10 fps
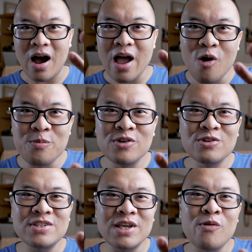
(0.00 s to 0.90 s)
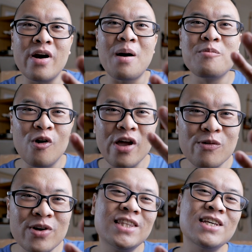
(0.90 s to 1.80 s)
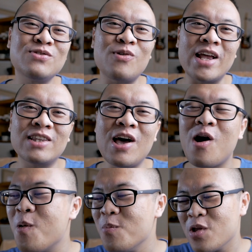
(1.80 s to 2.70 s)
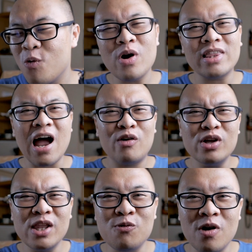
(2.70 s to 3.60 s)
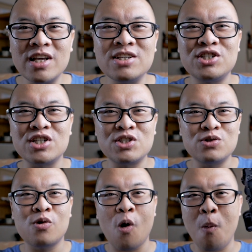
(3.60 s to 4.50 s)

So I hope you see where I'm going with this right now. What I really want is just to